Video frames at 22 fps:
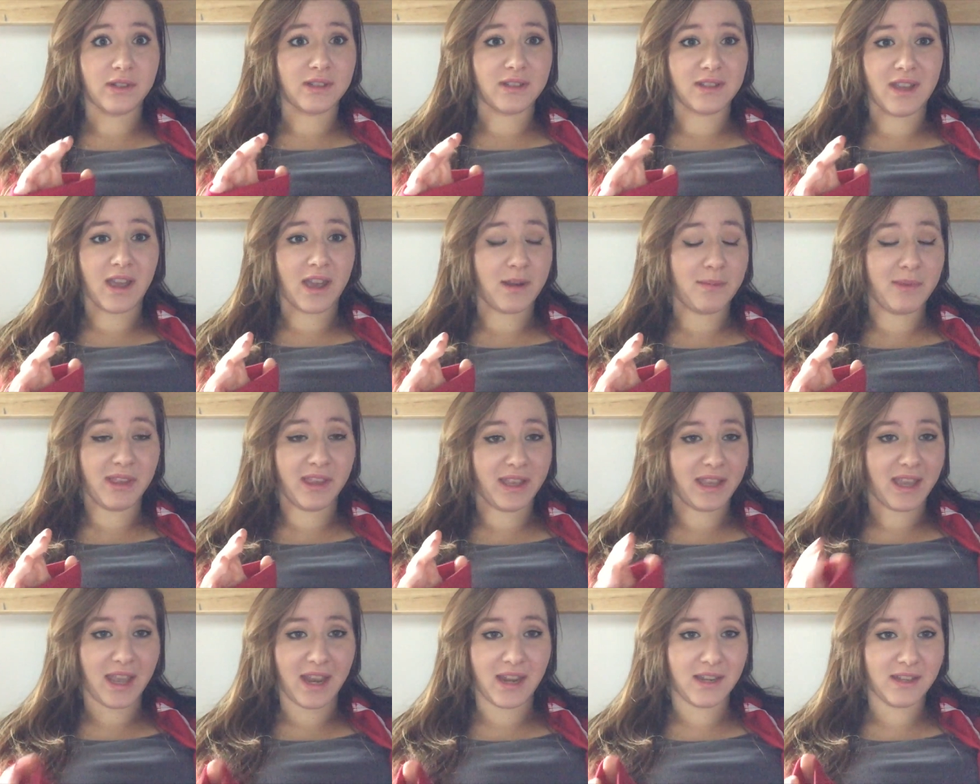It's gotta be
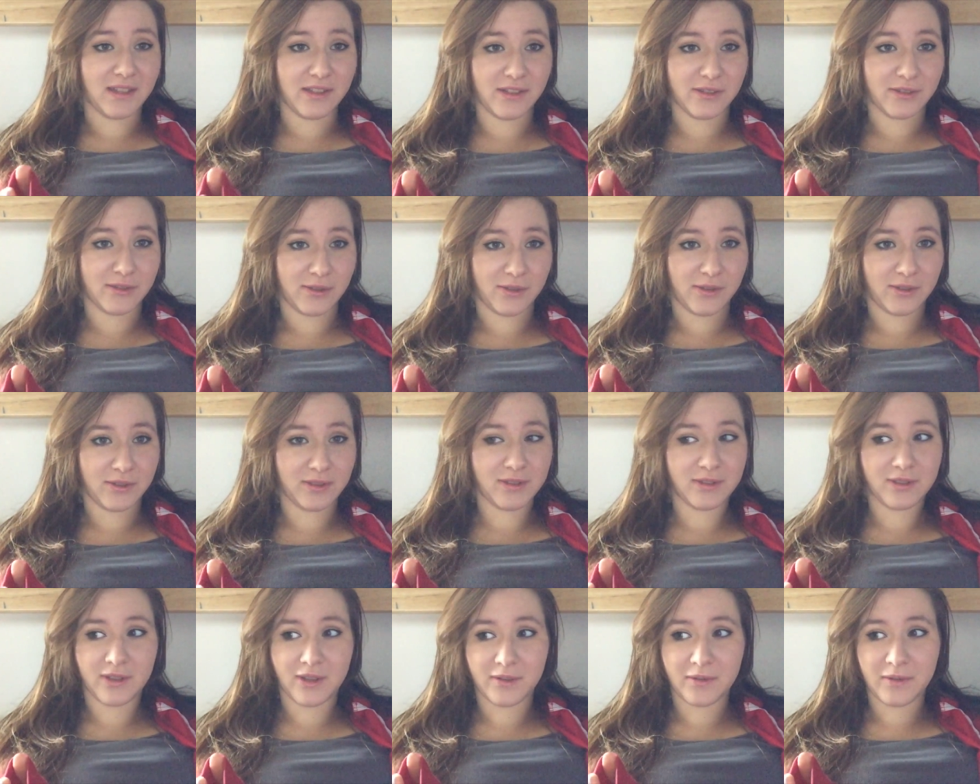like 80 years old,
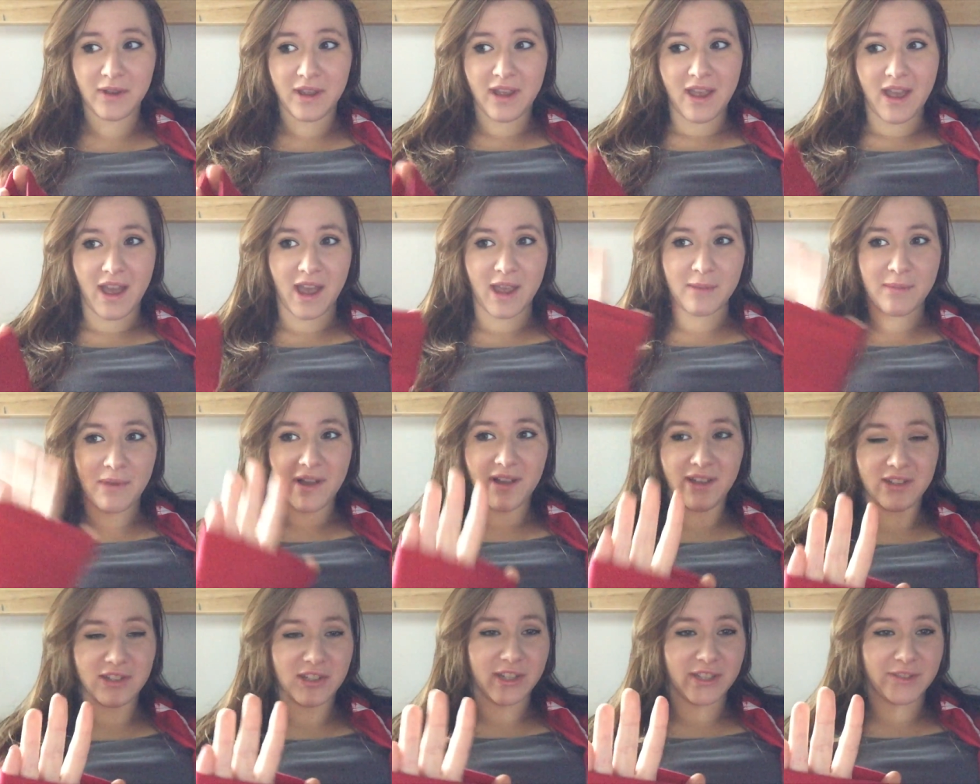so I
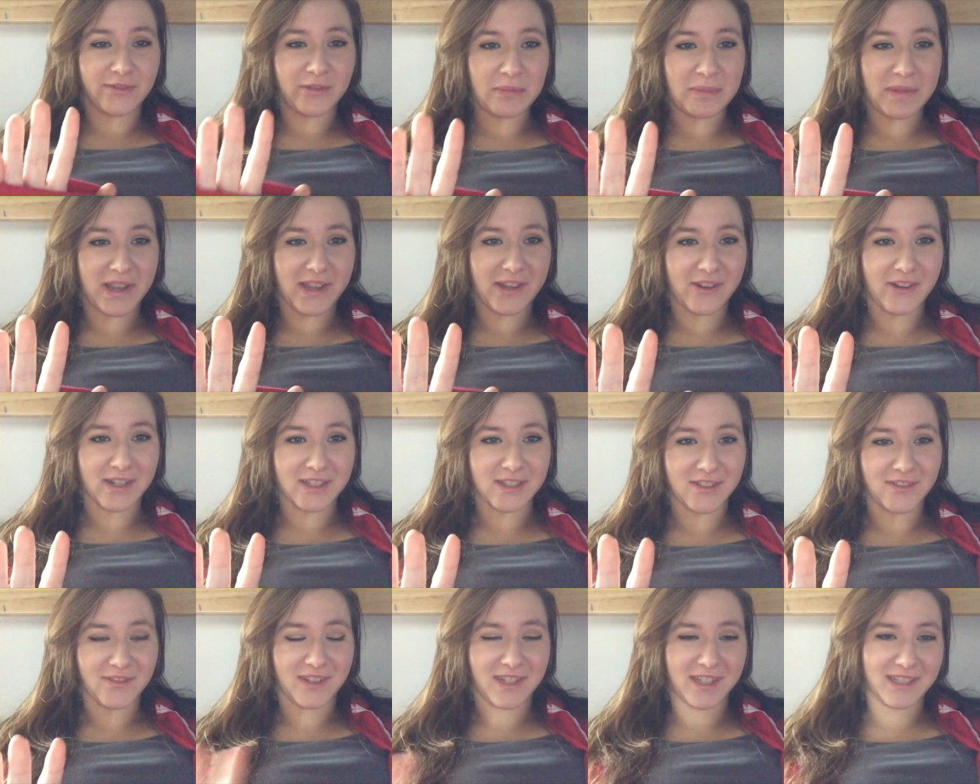apologize for my
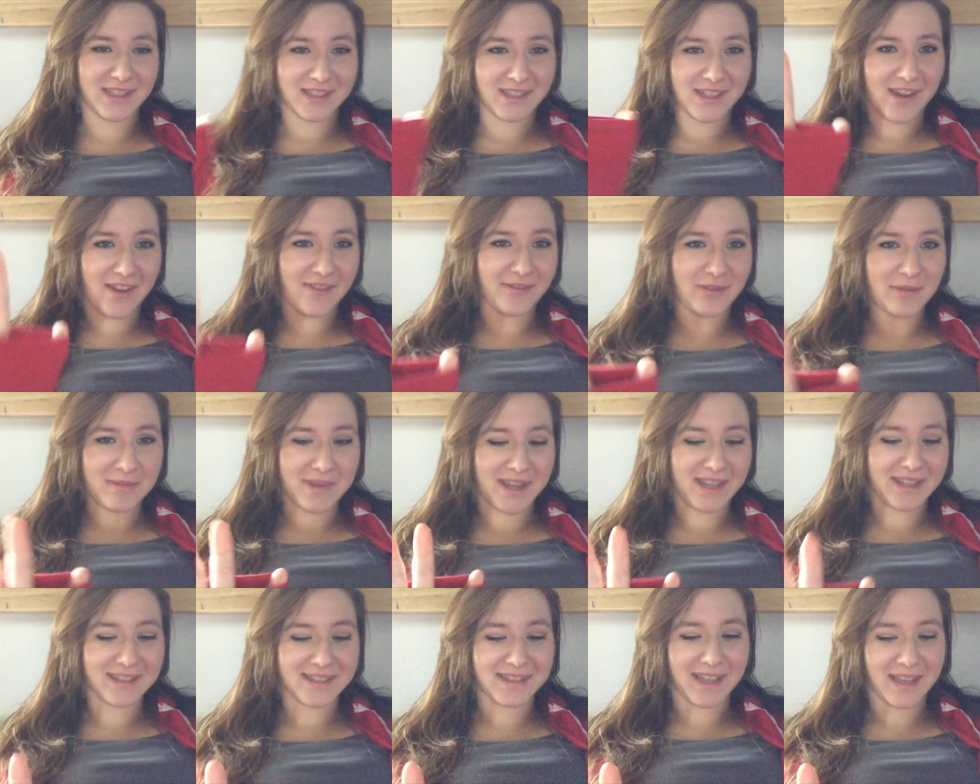aggressiveness, not for
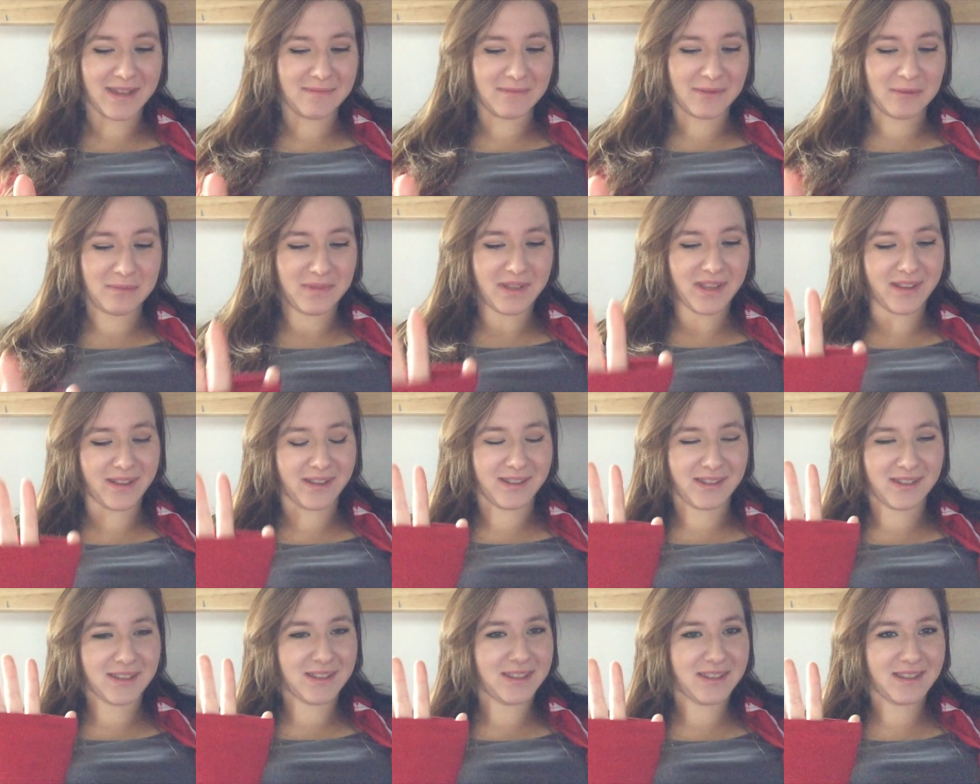my excitement,
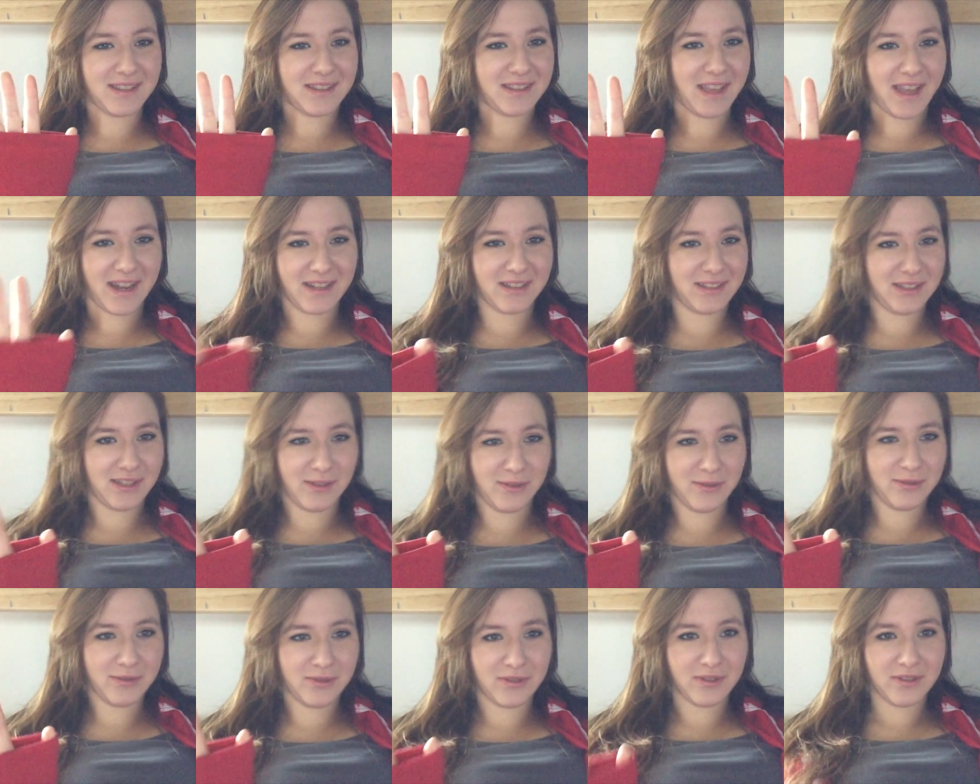because that is
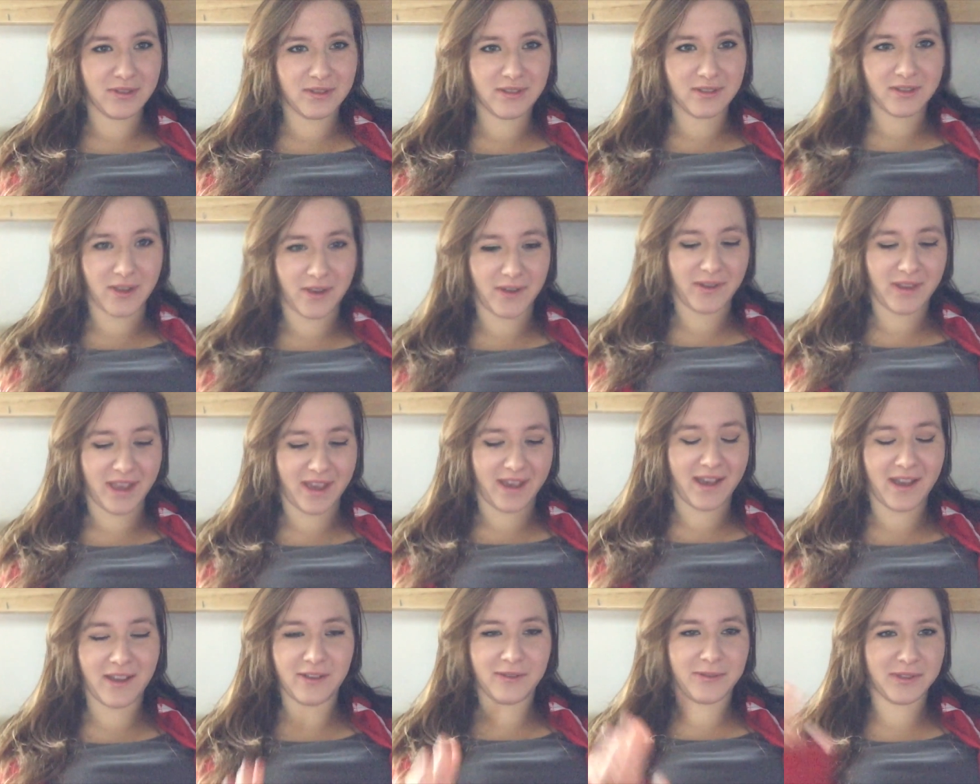huge. So
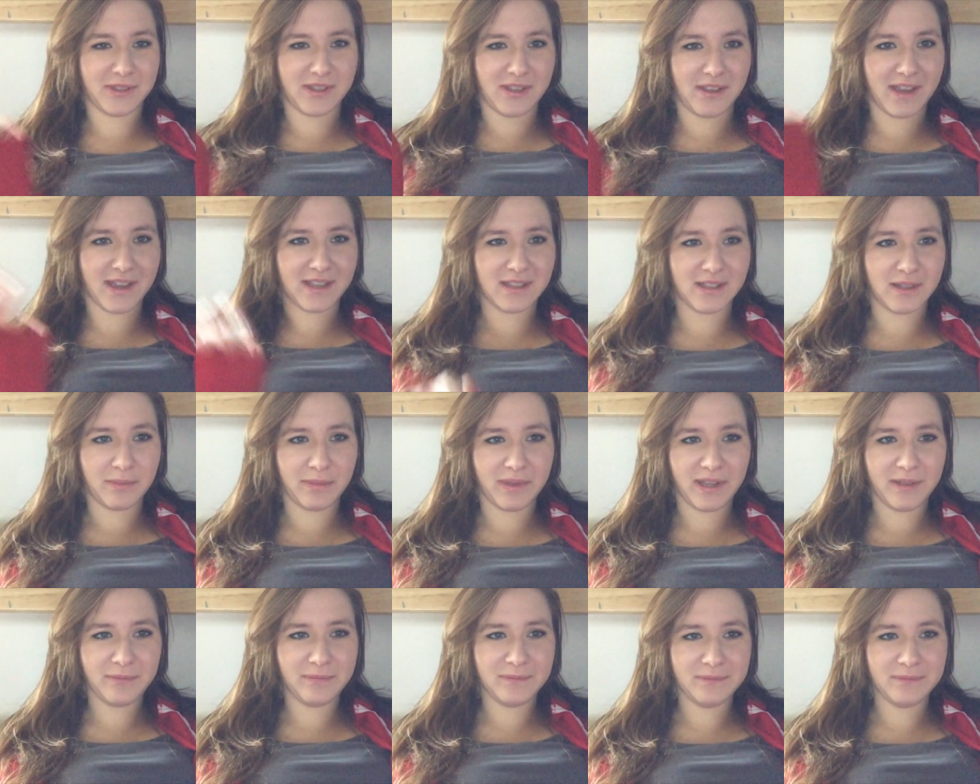yeah, I will see you guys in a bit.